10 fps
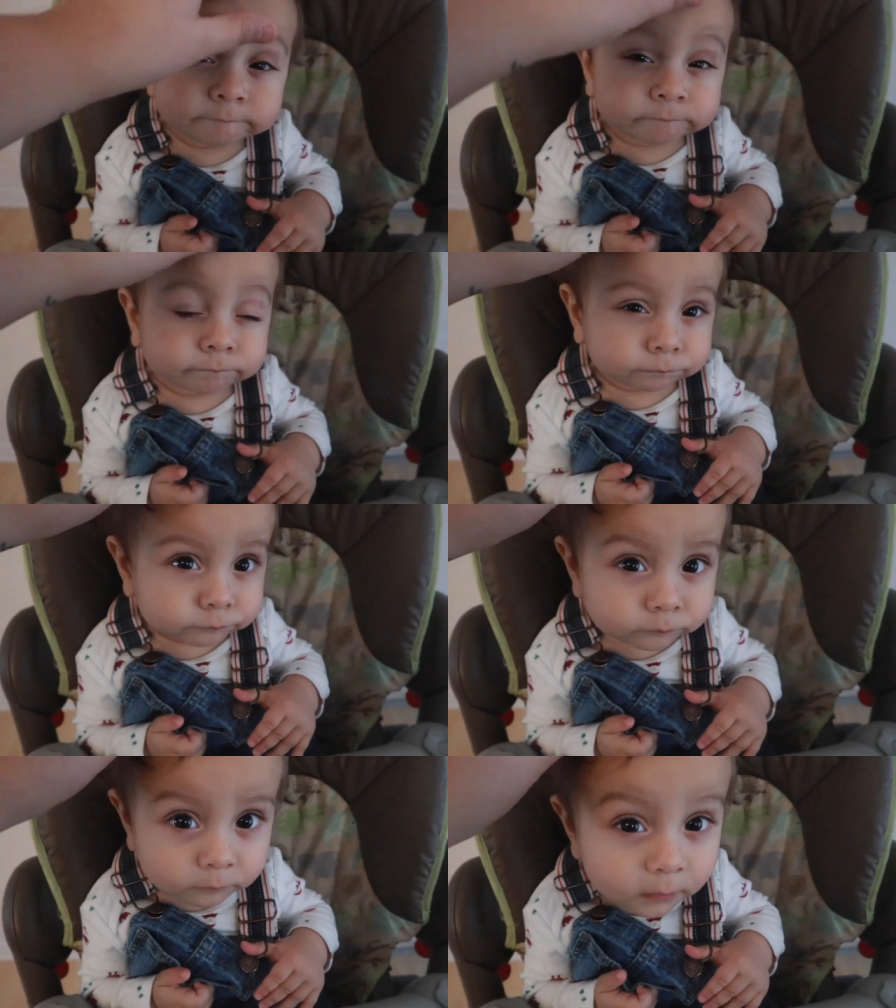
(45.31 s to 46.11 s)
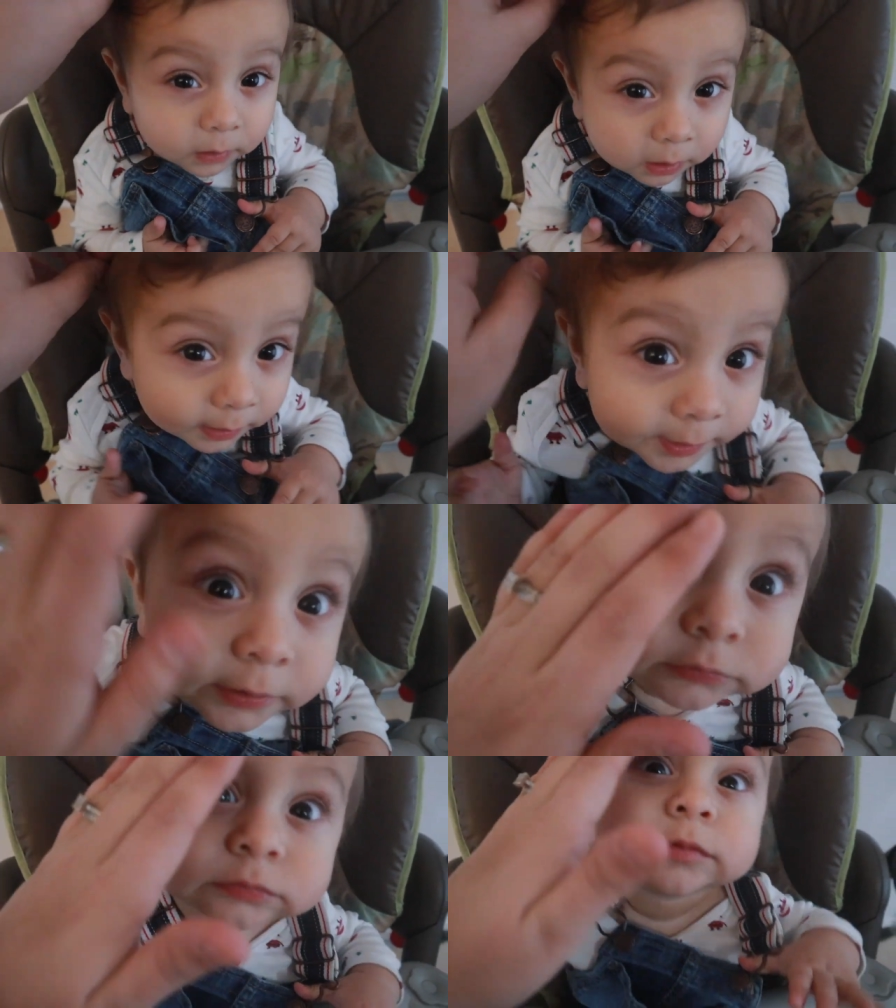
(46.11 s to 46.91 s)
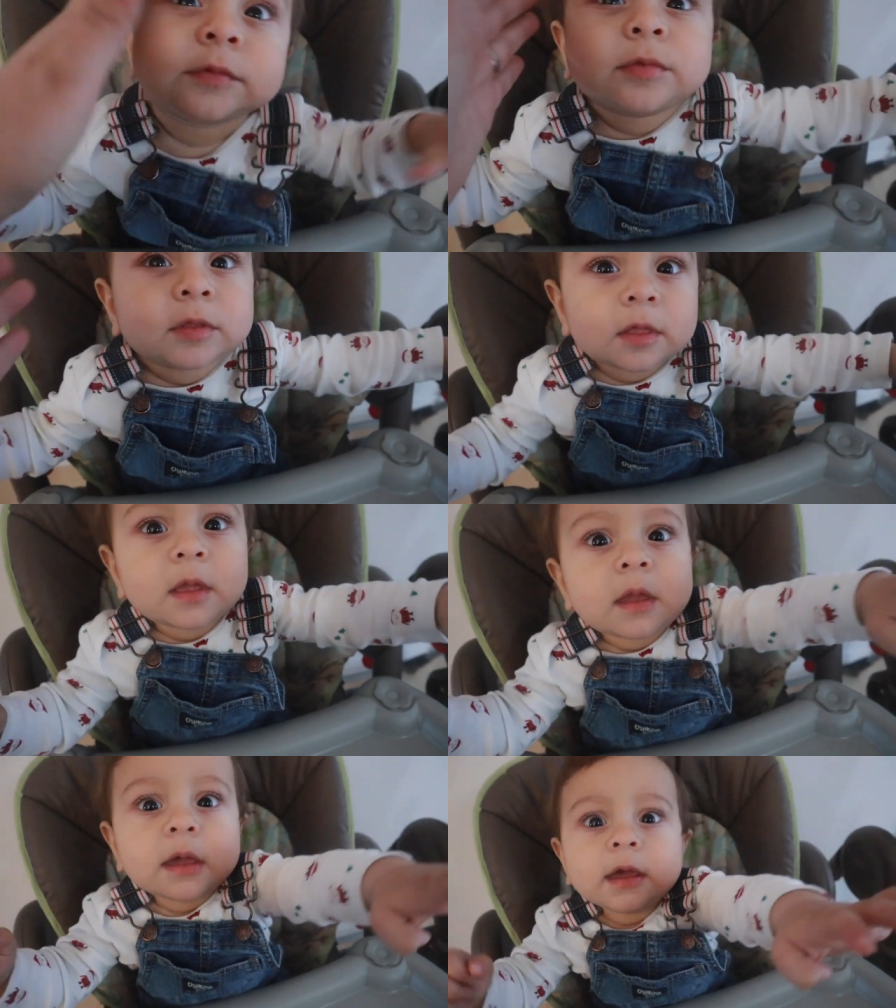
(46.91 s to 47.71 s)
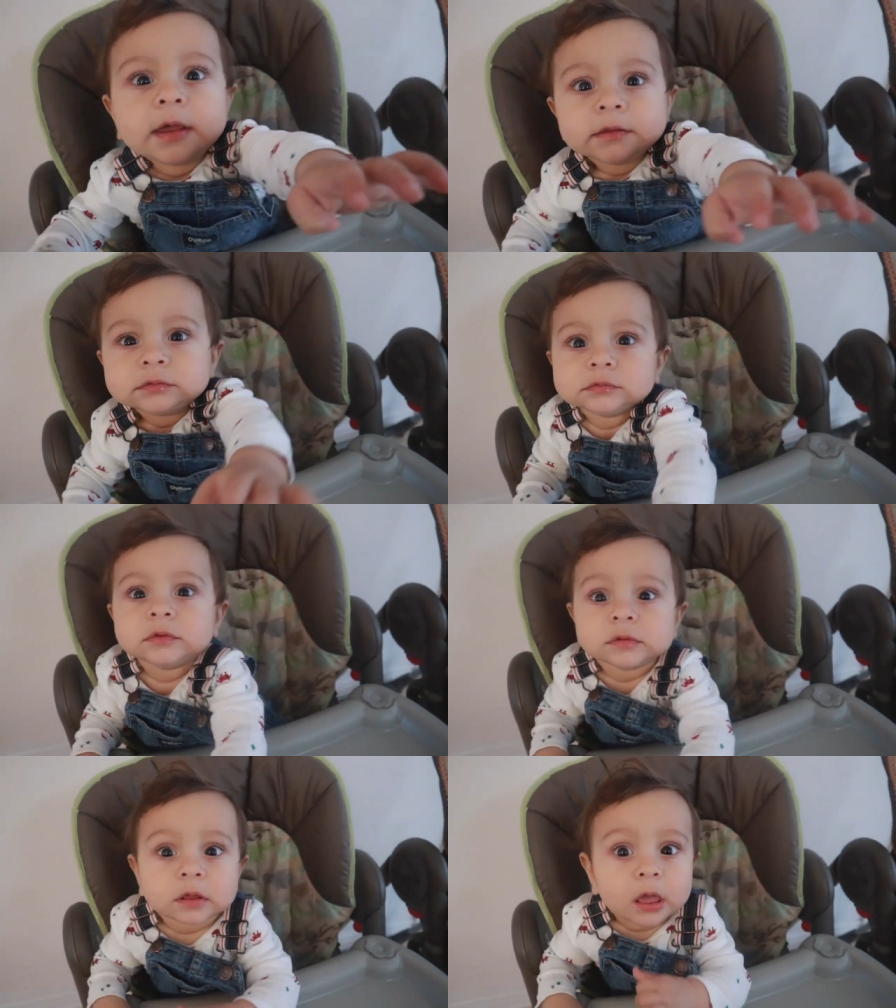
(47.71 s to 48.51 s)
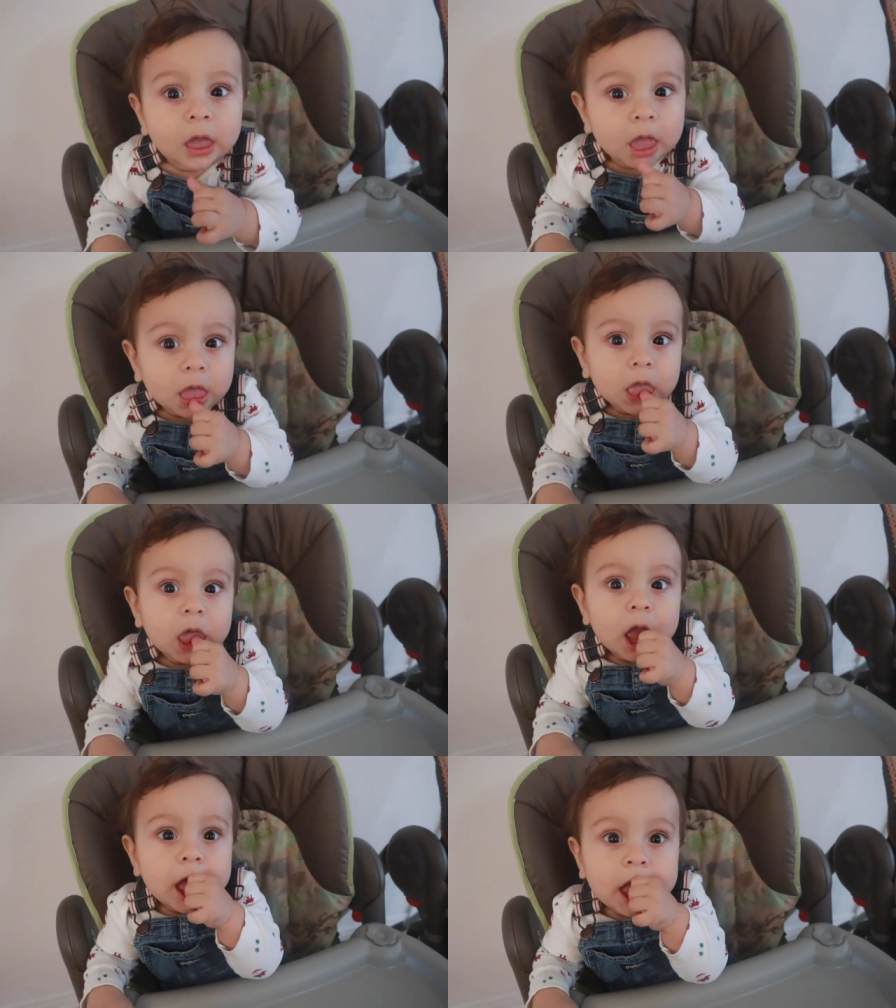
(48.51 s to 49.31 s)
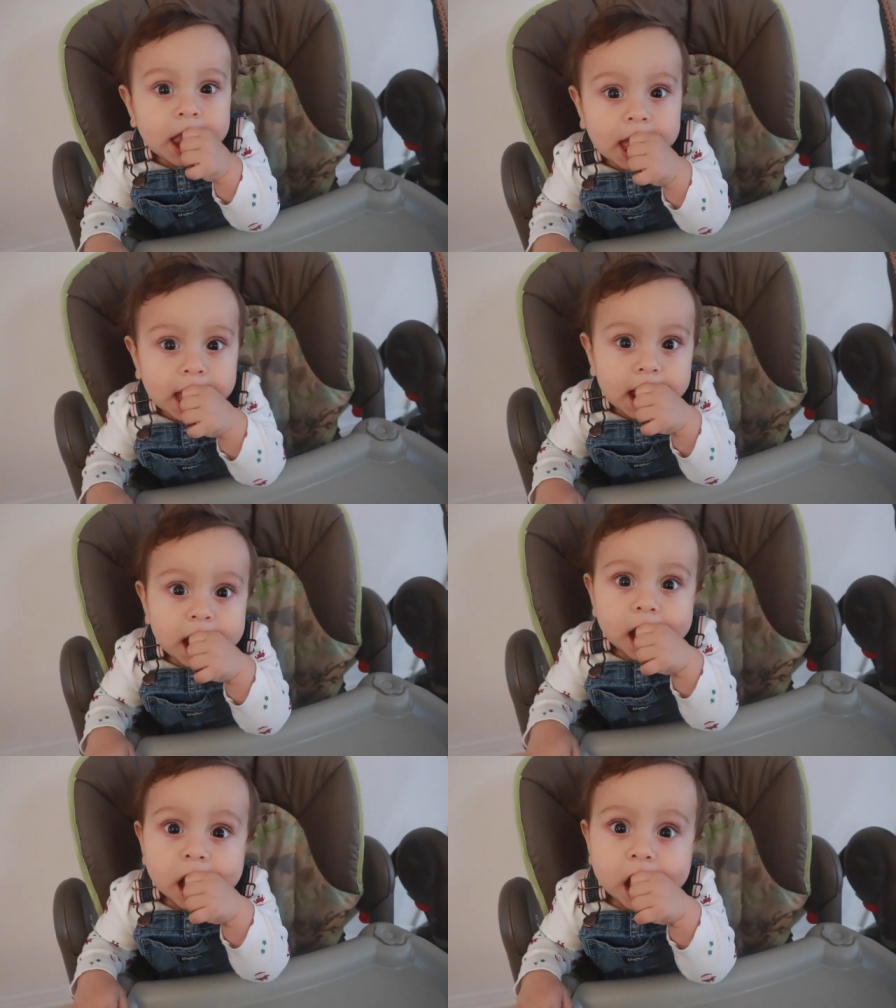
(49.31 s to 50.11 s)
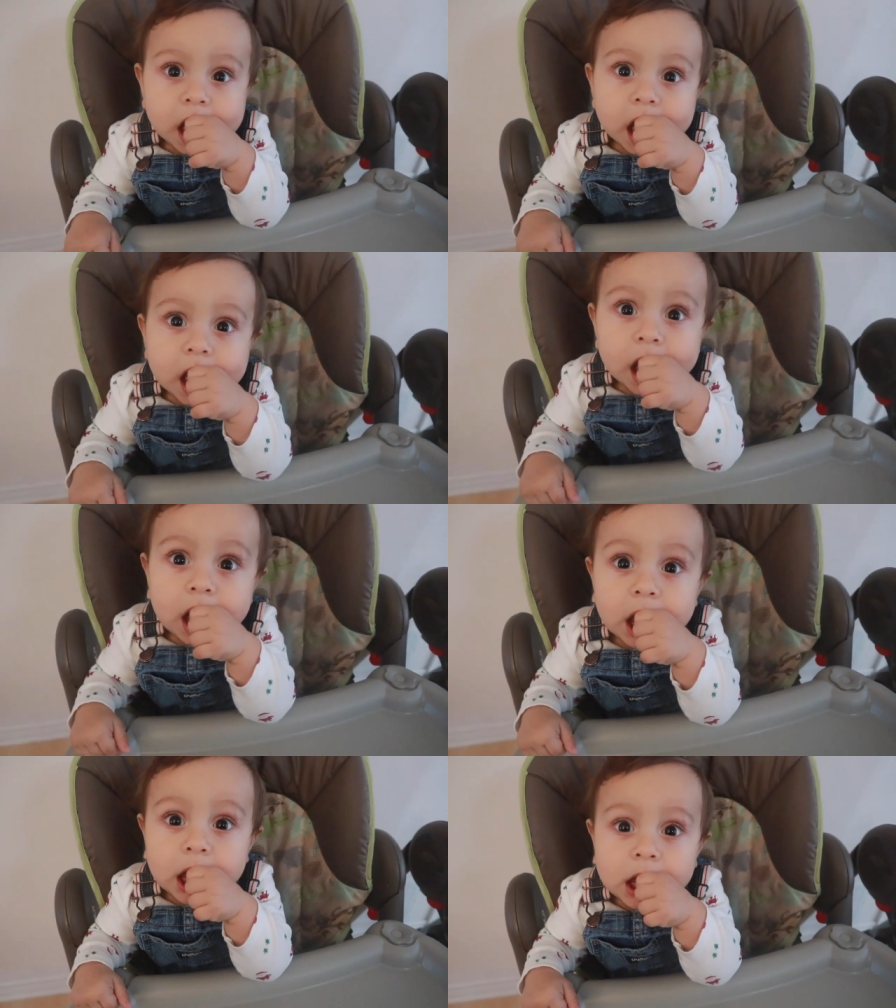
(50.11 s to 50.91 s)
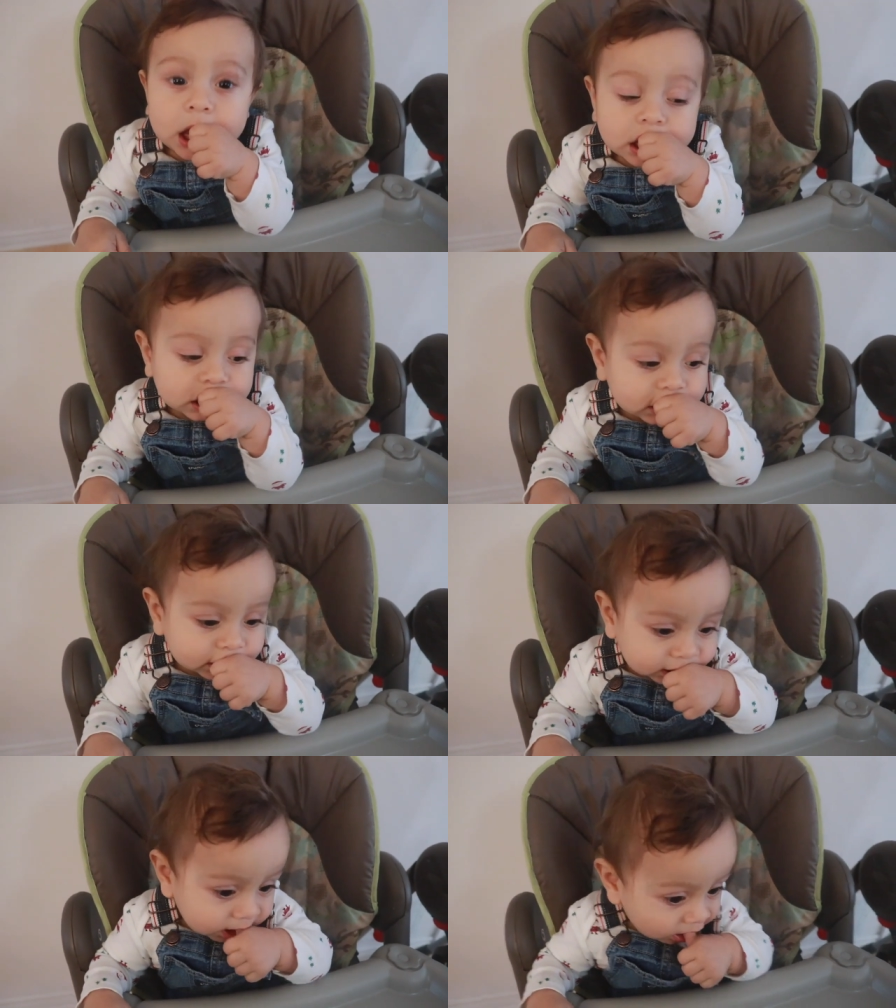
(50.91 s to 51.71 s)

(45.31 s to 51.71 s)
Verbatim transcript: He only wants to be in the arms. He's gonna be 10 months in a couple of days. I still can't believe it.